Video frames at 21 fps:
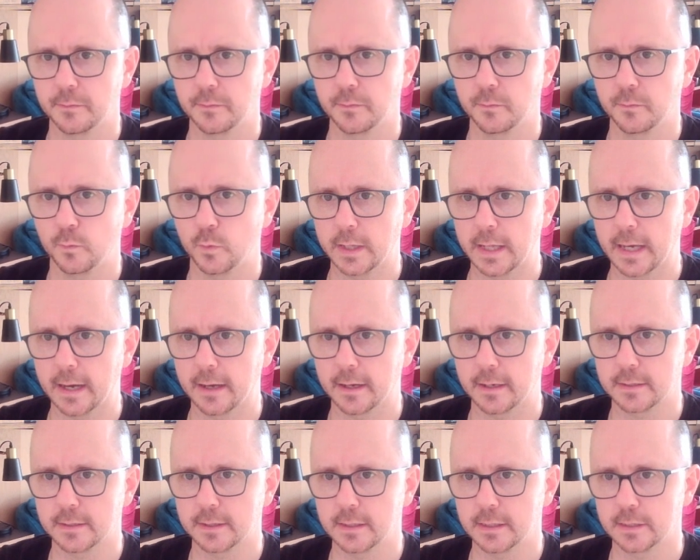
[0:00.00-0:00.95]
without its
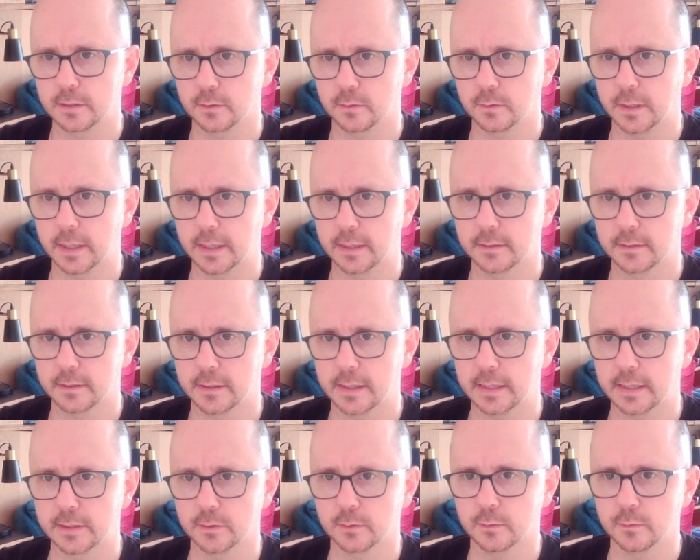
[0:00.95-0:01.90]
initial letter, so
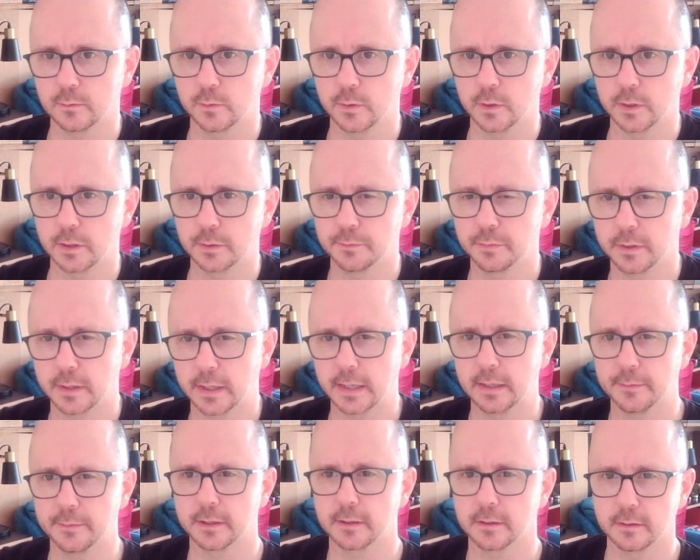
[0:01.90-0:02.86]
that's all wordplay
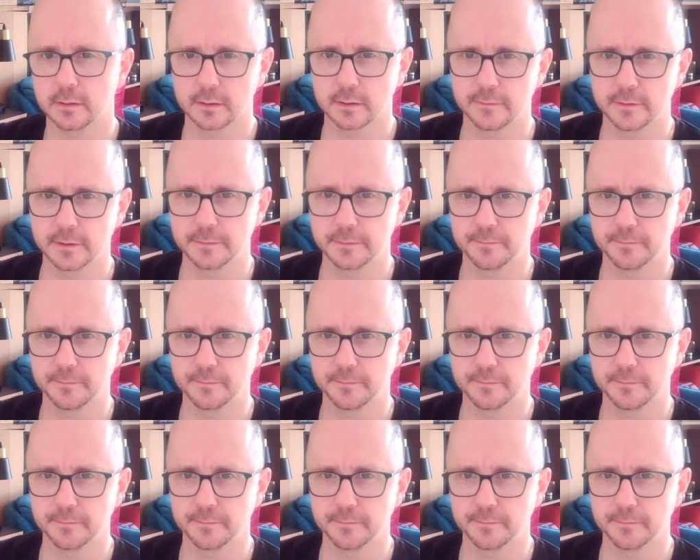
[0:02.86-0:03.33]
by the look of it.